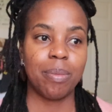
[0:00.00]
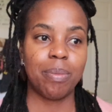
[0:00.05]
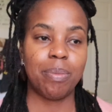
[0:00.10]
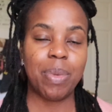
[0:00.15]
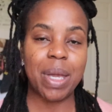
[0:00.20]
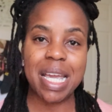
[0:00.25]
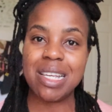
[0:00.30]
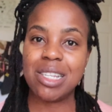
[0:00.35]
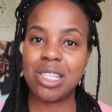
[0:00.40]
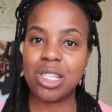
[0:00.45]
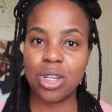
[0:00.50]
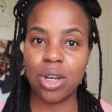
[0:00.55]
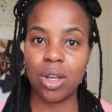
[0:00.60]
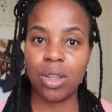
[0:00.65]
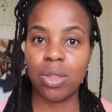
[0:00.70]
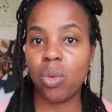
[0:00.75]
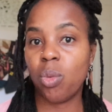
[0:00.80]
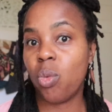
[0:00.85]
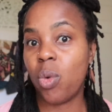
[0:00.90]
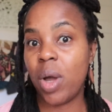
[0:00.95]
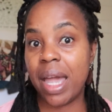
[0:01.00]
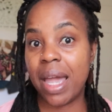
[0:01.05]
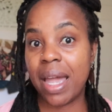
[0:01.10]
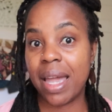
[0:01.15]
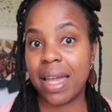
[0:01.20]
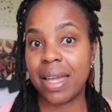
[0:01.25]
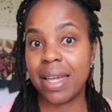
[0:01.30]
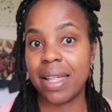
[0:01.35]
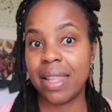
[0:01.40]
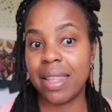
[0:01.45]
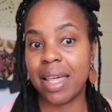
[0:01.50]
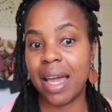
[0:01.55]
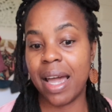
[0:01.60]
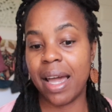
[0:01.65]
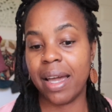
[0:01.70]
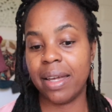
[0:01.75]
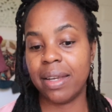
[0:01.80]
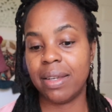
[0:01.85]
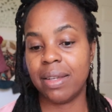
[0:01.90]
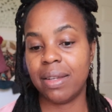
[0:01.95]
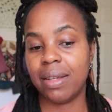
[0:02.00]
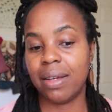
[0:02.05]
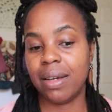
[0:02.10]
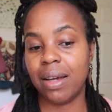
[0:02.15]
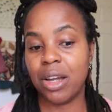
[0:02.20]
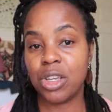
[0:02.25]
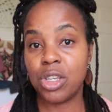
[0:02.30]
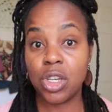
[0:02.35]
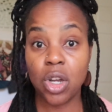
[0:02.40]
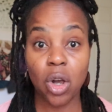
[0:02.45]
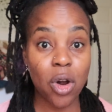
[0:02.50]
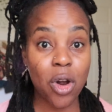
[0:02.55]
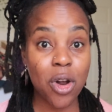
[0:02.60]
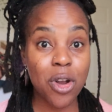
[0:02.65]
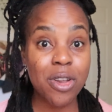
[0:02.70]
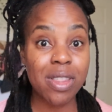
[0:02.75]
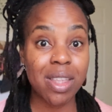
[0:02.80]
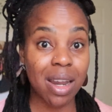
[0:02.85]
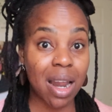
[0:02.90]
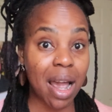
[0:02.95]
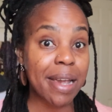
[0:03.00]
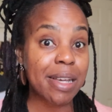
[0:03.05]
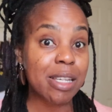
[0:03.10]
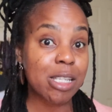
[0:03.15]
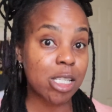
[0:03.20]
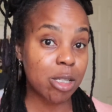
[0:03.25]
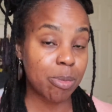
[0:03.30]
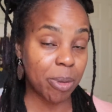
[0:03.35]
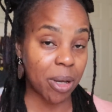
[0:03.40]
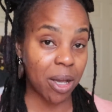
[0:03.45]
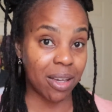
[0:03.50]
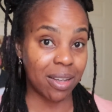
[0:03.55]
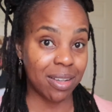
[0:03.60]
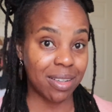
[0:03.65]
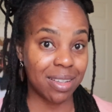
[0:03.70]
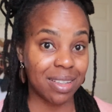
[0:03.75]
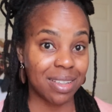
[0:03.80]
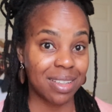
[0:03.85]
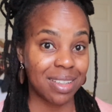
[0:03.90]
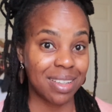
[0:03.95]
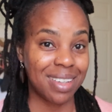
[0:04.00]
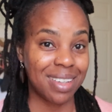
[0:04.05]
based on the way that a yarn that I spun